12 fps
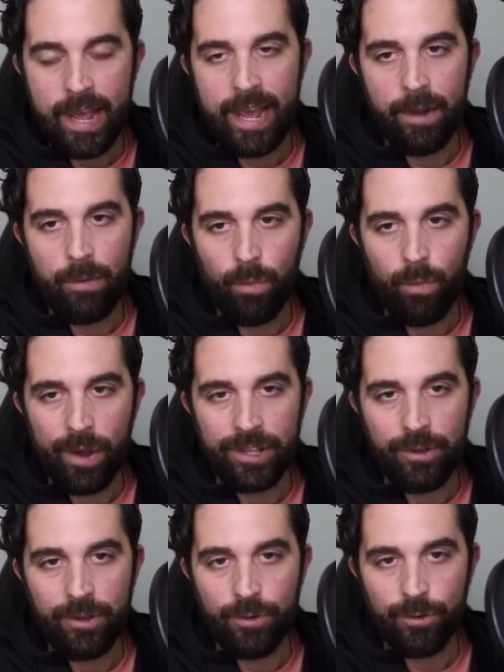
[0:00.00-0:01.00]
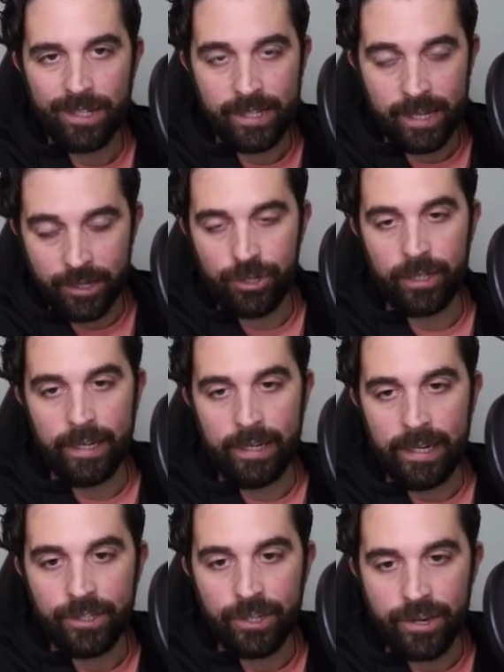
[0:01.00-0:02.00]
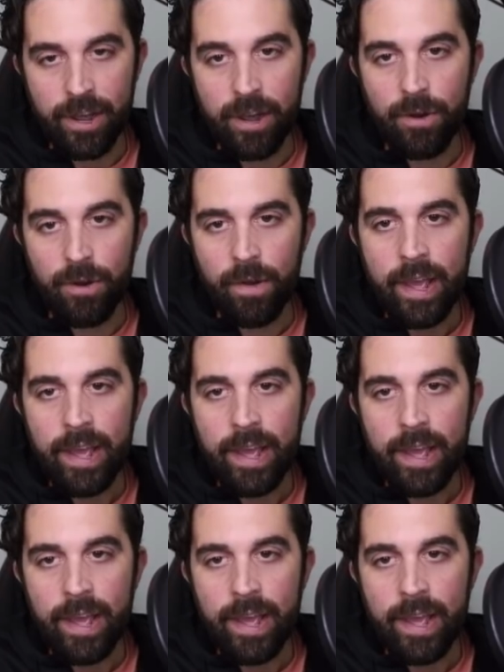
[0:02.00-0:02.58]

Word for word: and what you essentially need to know